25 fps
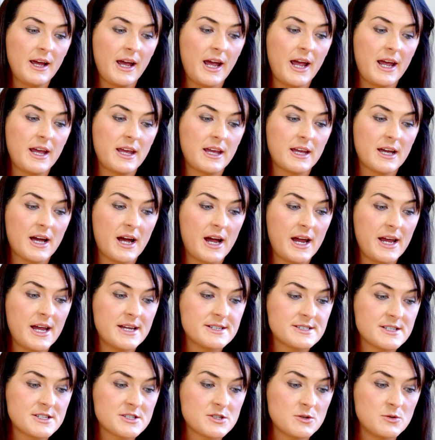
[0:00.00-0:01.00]
AKI
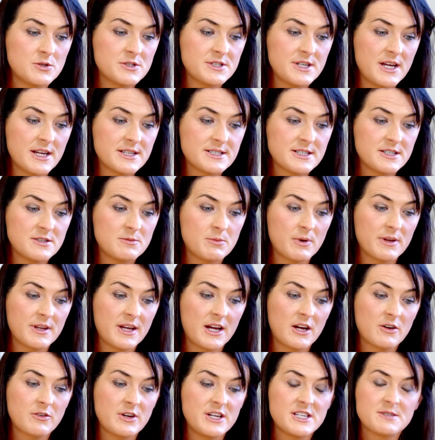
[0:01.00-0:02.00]
is associated with
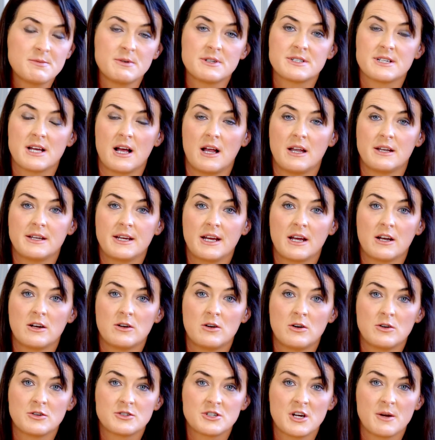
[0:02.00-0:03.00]
increased mortality and
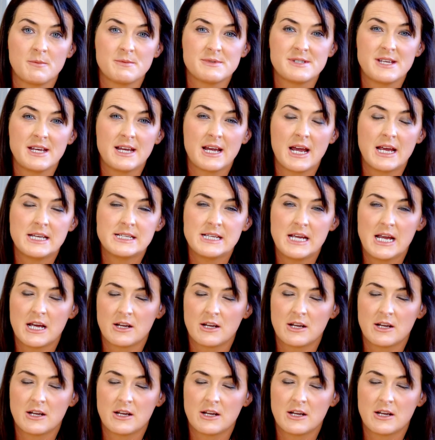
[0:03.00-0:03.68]
long-term CKD,